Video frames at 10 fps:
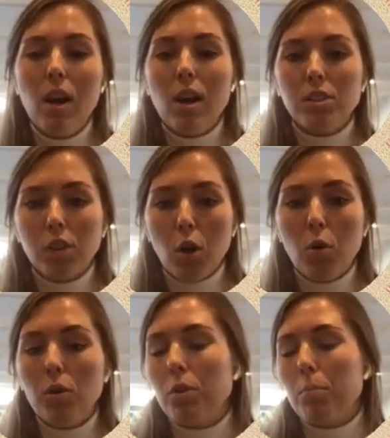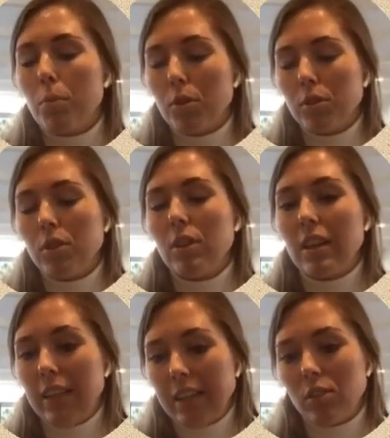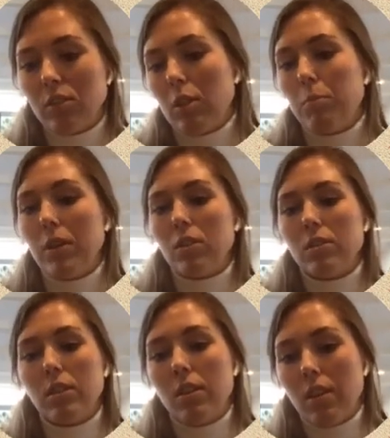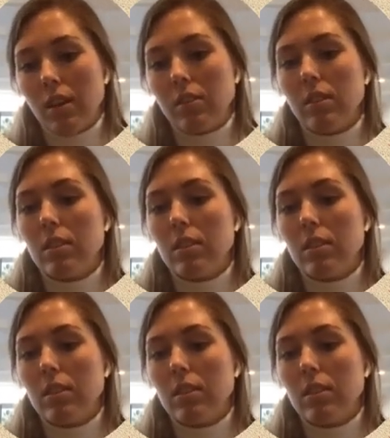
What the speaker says: So the person clicks on it because it thinks